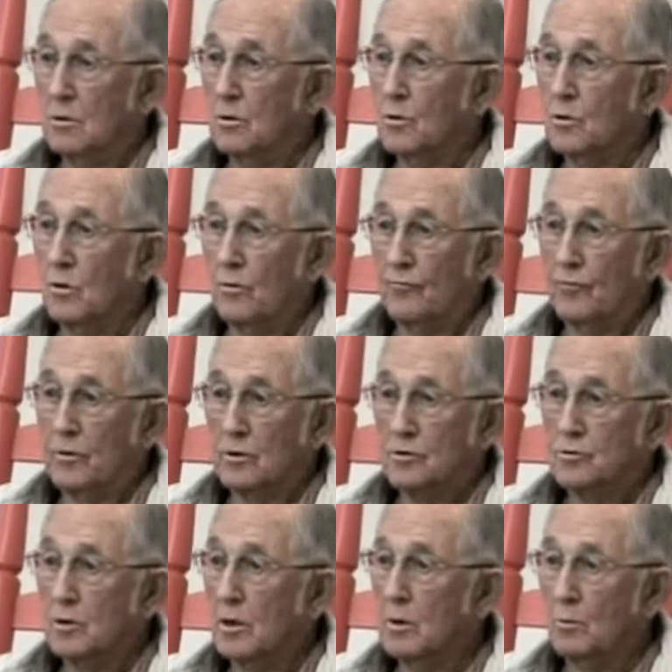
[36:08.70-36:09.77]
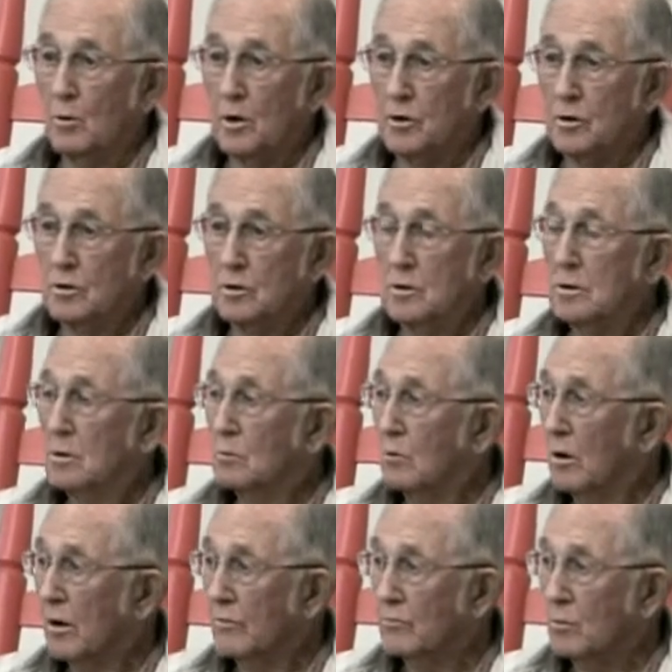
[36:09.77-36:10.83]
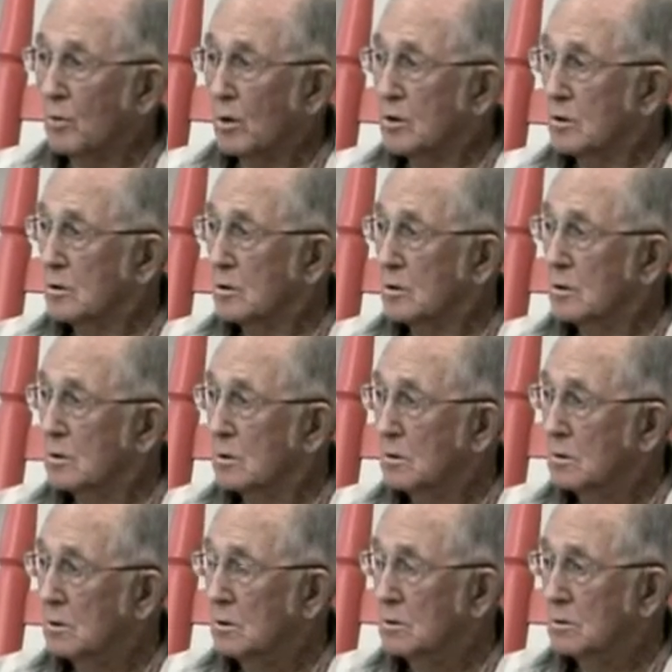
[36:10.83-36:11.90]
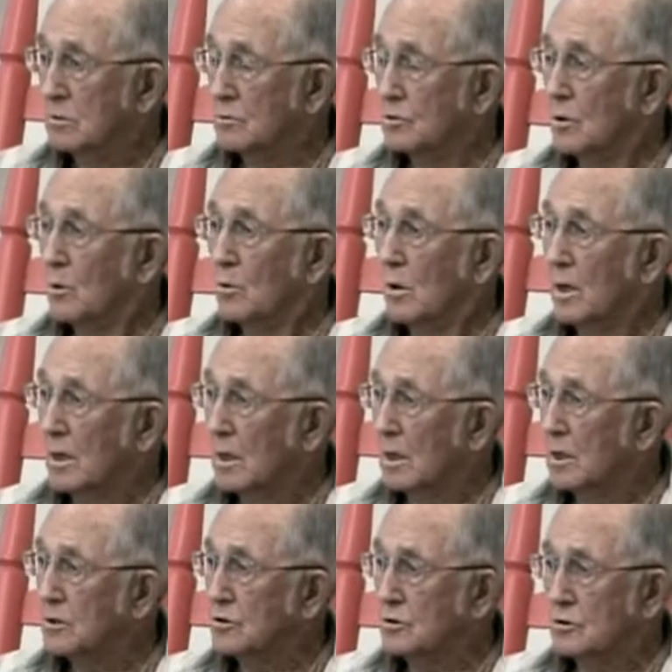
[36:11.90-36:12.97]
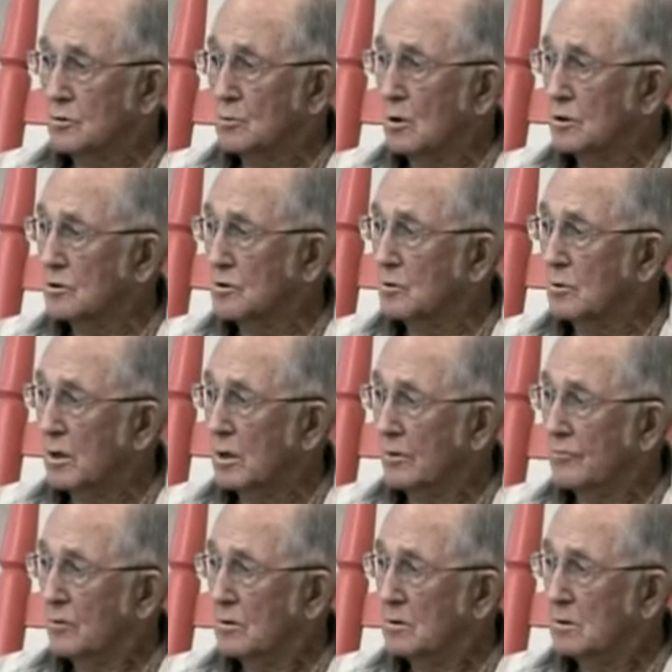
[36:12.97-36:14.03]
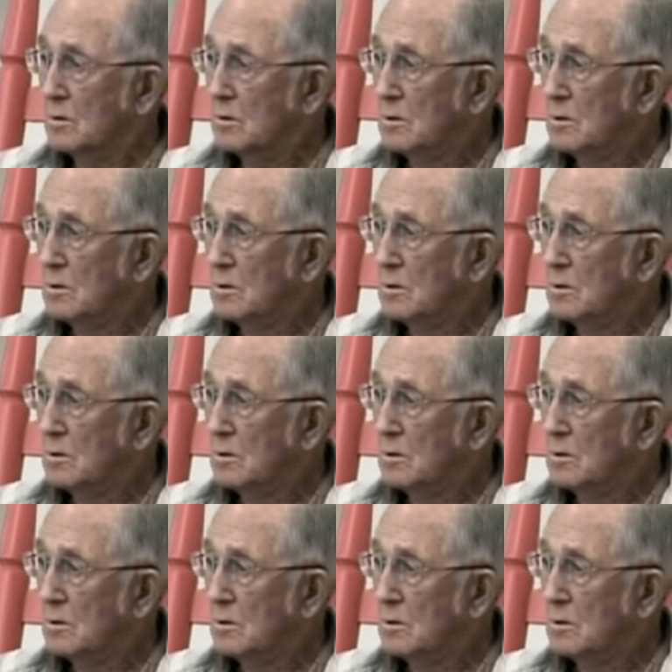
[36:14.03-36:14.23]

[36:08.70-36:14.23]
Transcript: you caught fish any way you could, whatever way you could. There was no regulations whatsoever.